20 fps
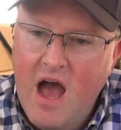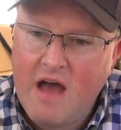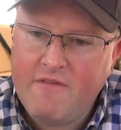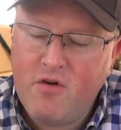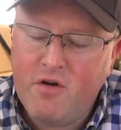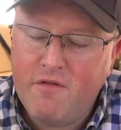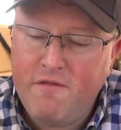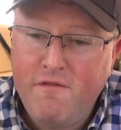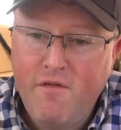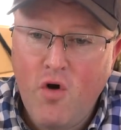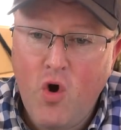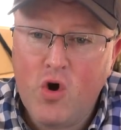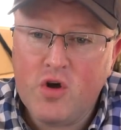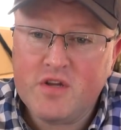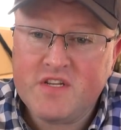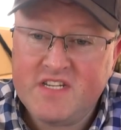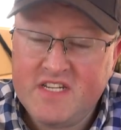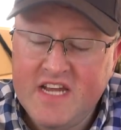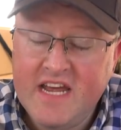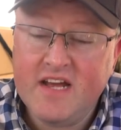I've got
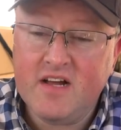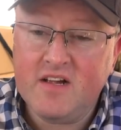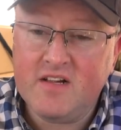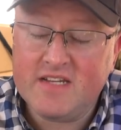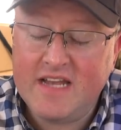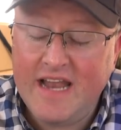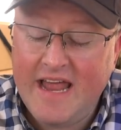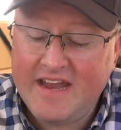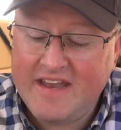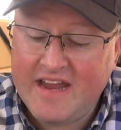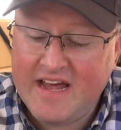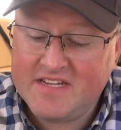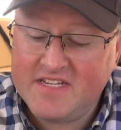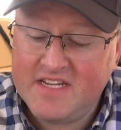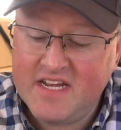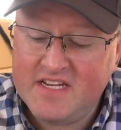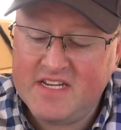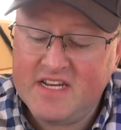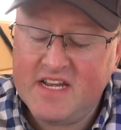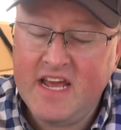four sealed lead
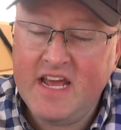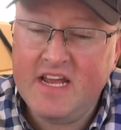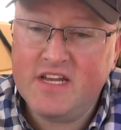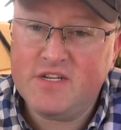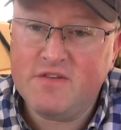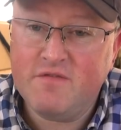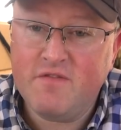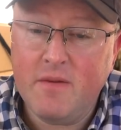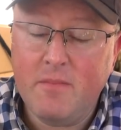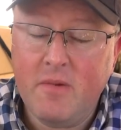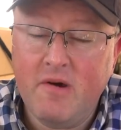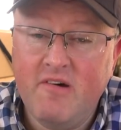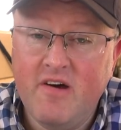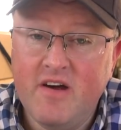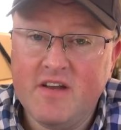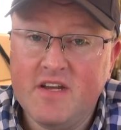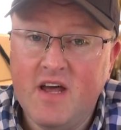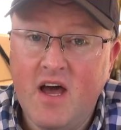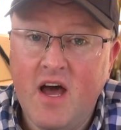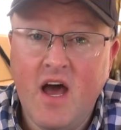acid. Each of them
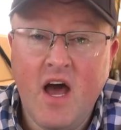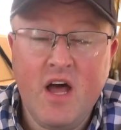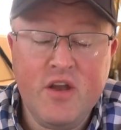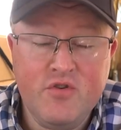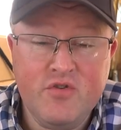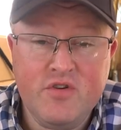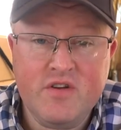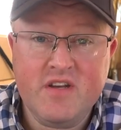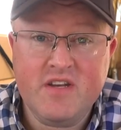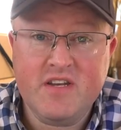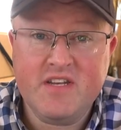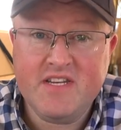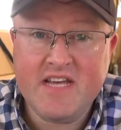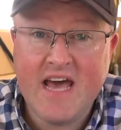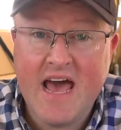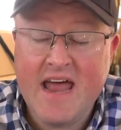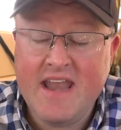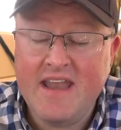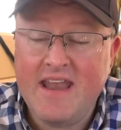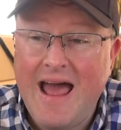are
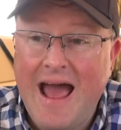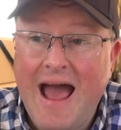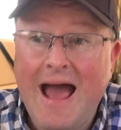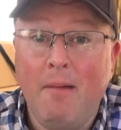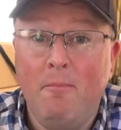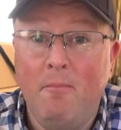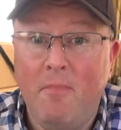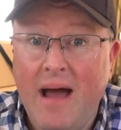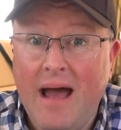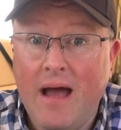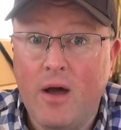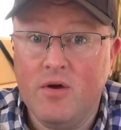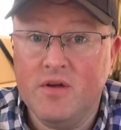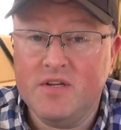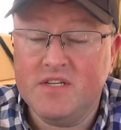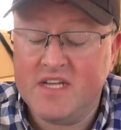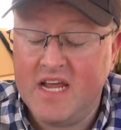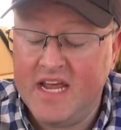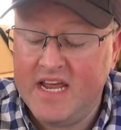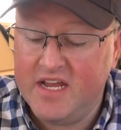110 amp
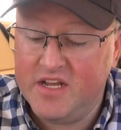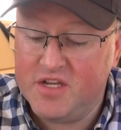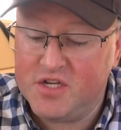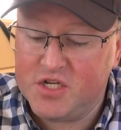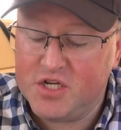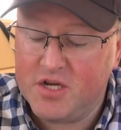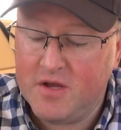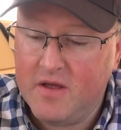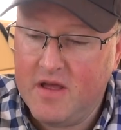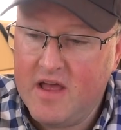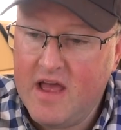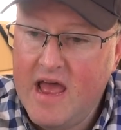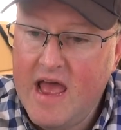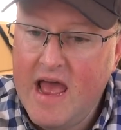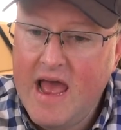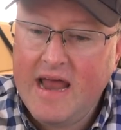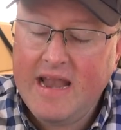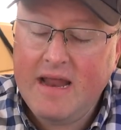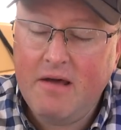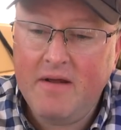hours each.
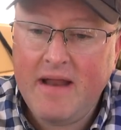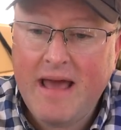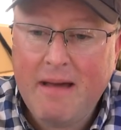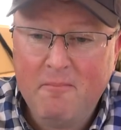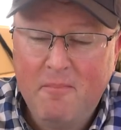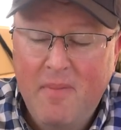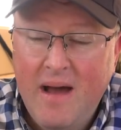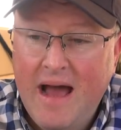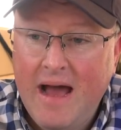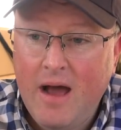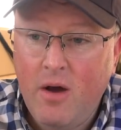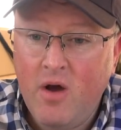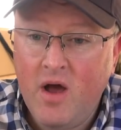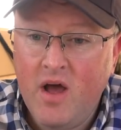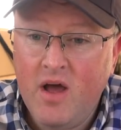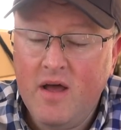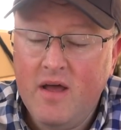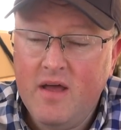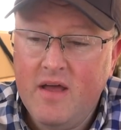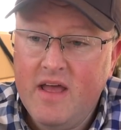Now an amp
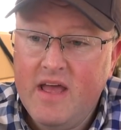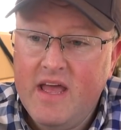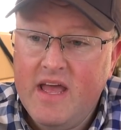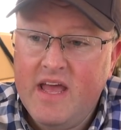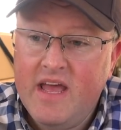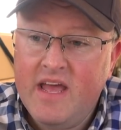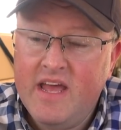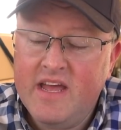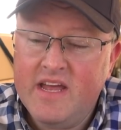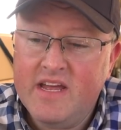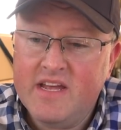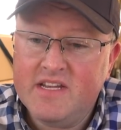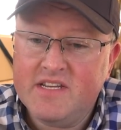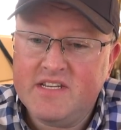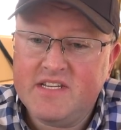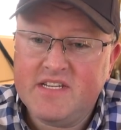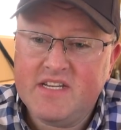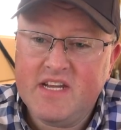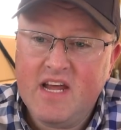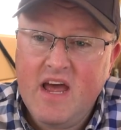hour
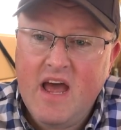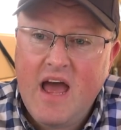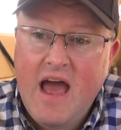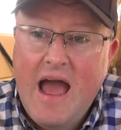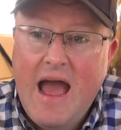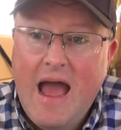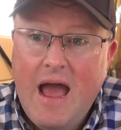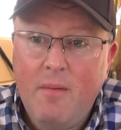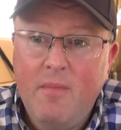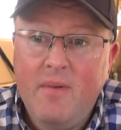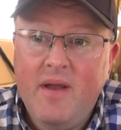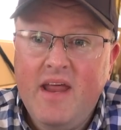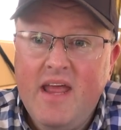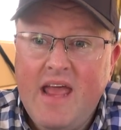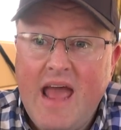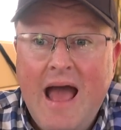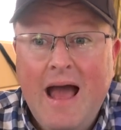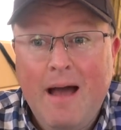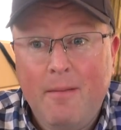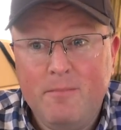is how
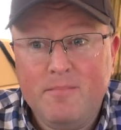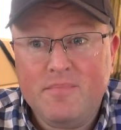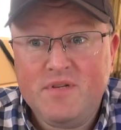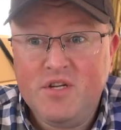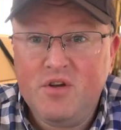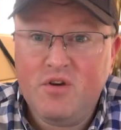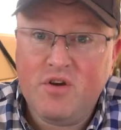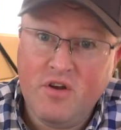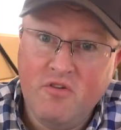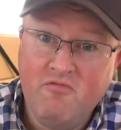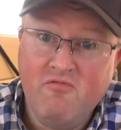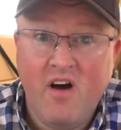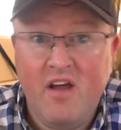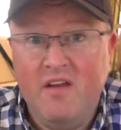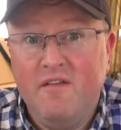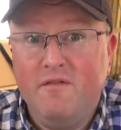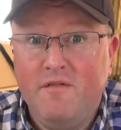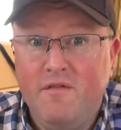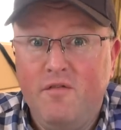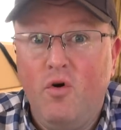many amps you can
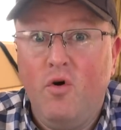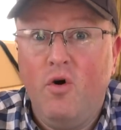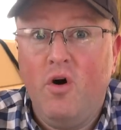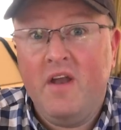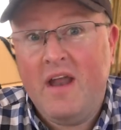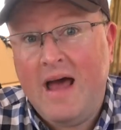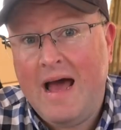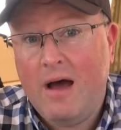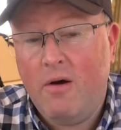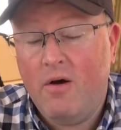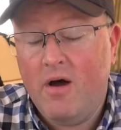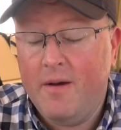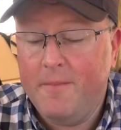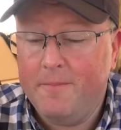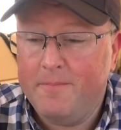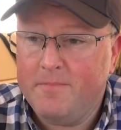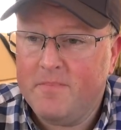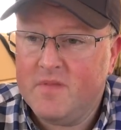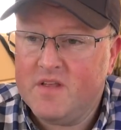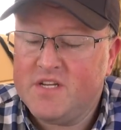run for an hour.
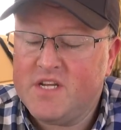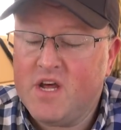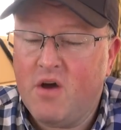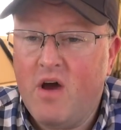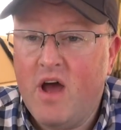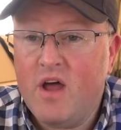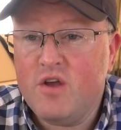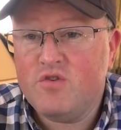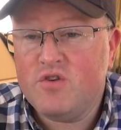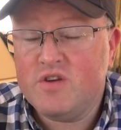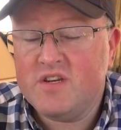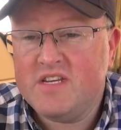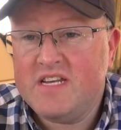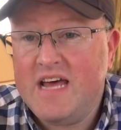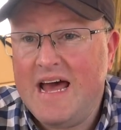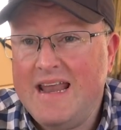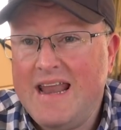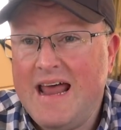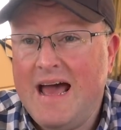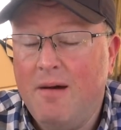So
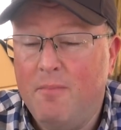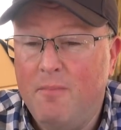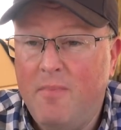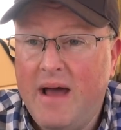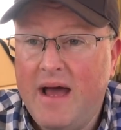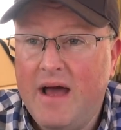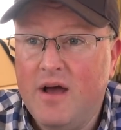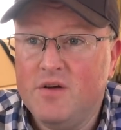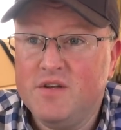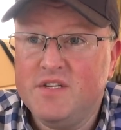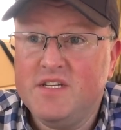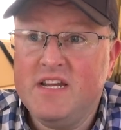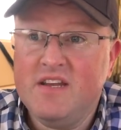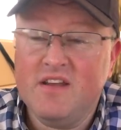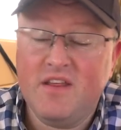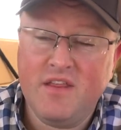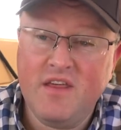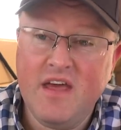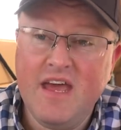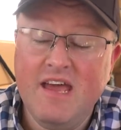110 amp hours
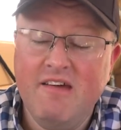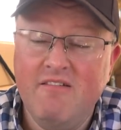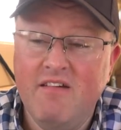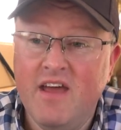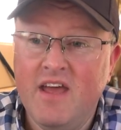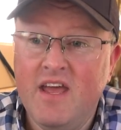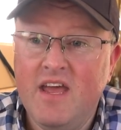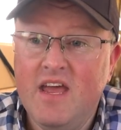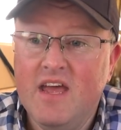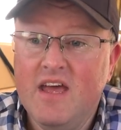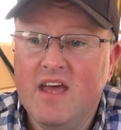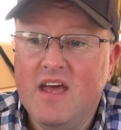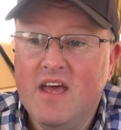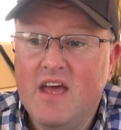in theory,